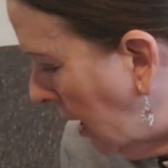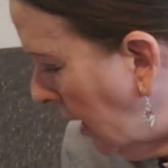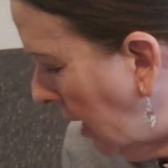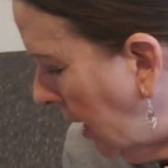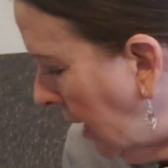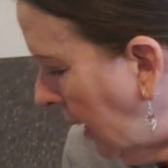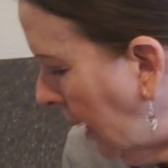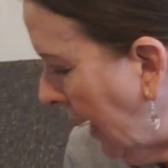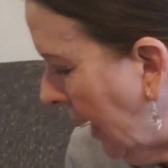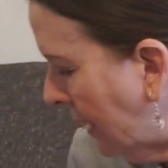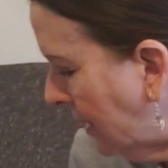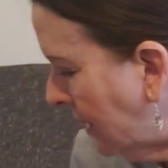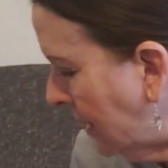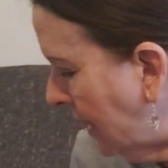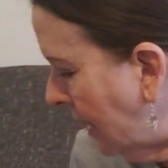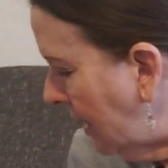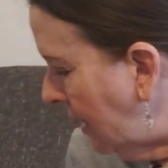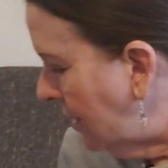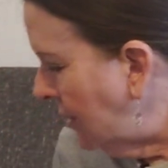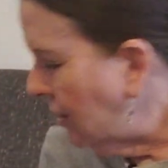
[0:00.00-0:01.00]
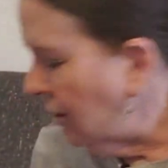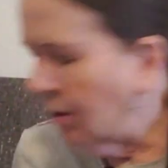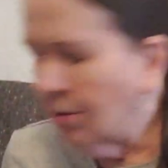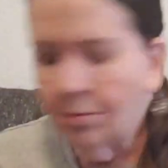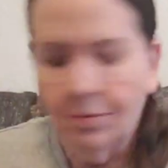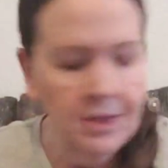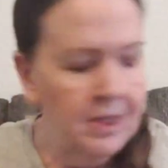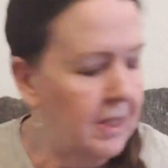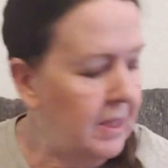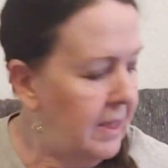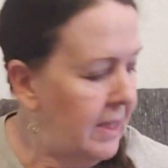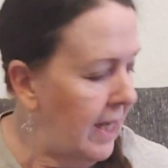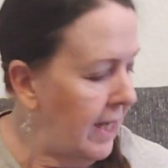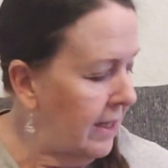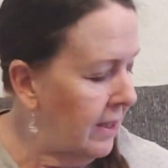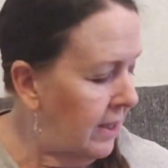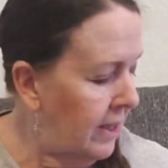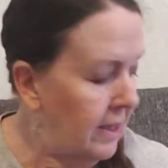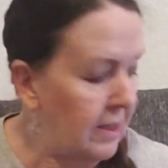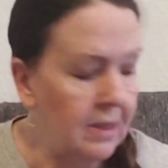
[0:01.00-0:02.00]
Last thing I sold was a
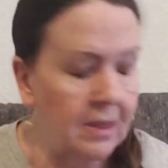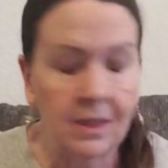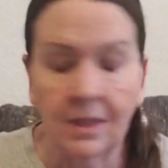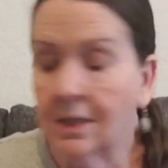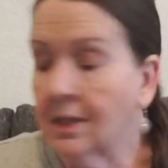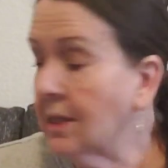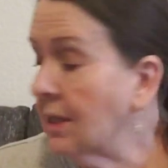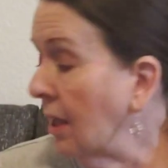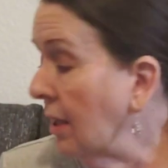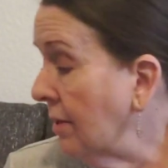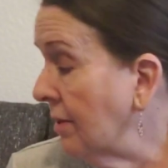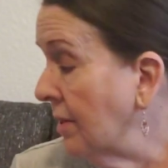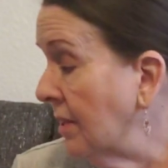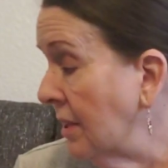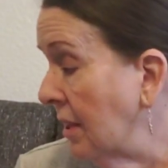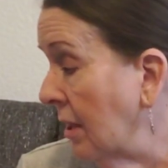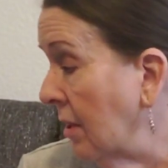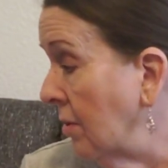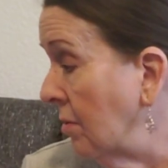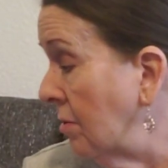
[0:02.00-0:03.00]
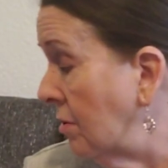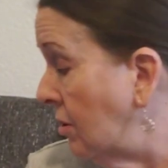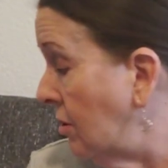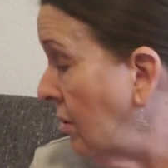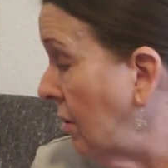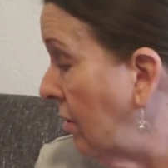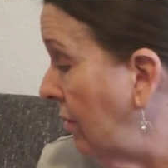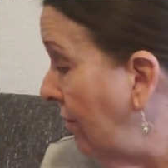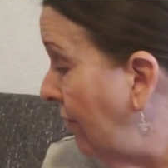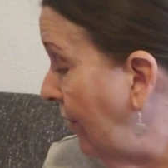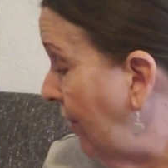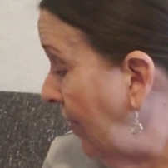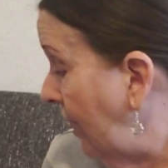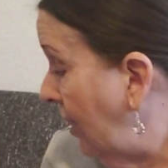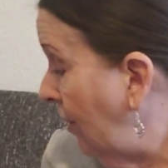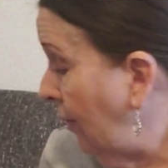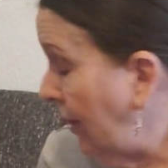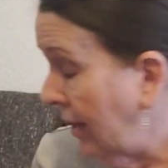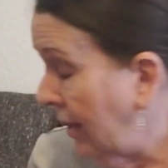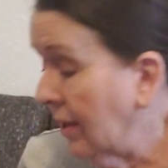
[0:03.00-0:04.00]
necklace. This also sold very
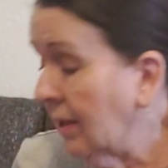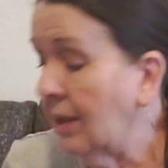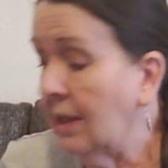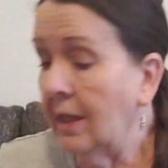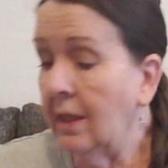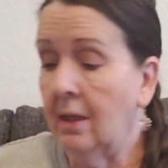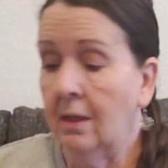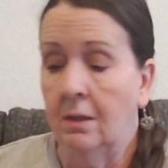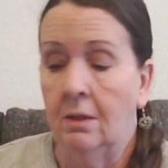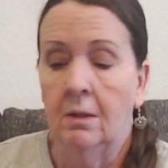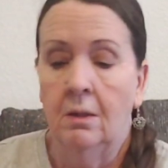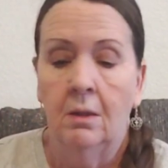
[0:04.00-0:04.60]
quickly.